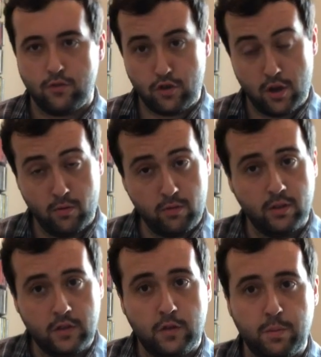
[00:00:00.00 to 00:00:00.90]

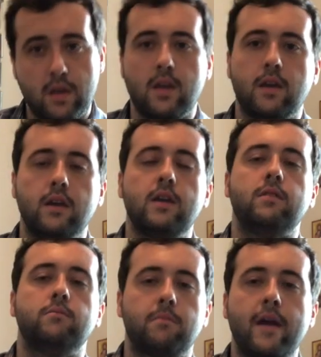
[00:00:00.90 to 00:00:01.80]
tonally speaking,
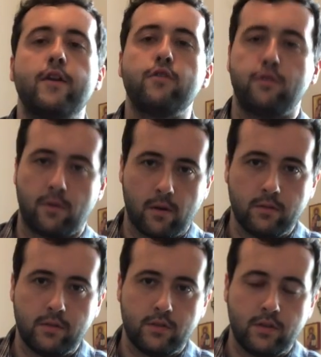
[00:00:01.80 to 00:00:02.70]
in minor
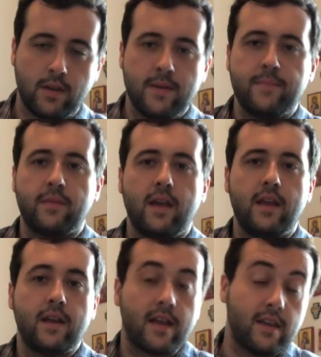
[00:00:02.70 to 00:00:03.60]
thirds,
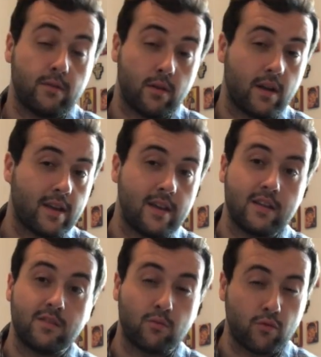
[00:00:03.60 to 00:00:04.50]
and I get
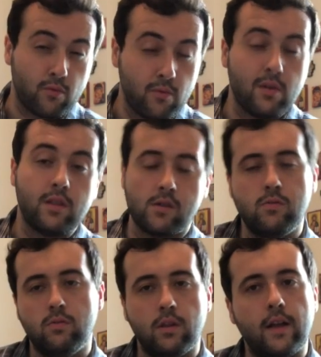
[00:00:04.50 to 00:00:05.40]
some really
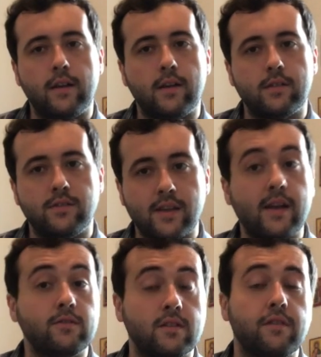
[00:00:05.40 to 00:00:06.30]
cool
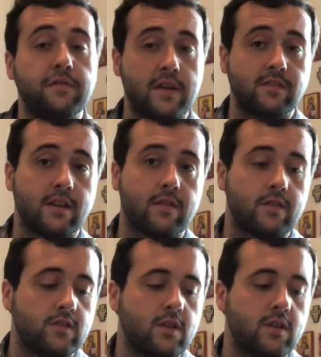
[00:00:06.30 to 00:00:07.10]
sounds and effects out of this.